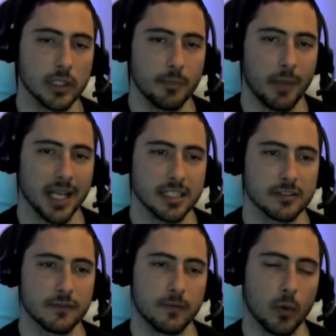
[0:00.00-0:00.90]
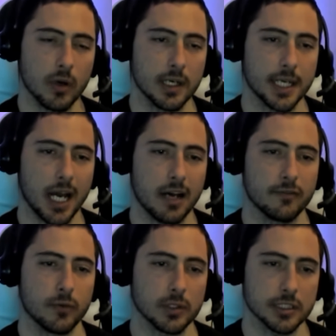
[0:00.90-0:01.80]
-4 and not
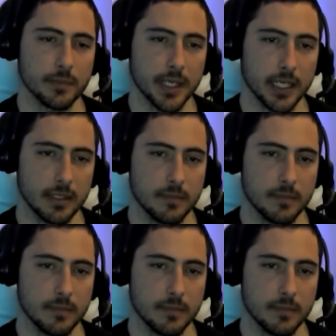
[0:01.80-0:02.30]
forced mate.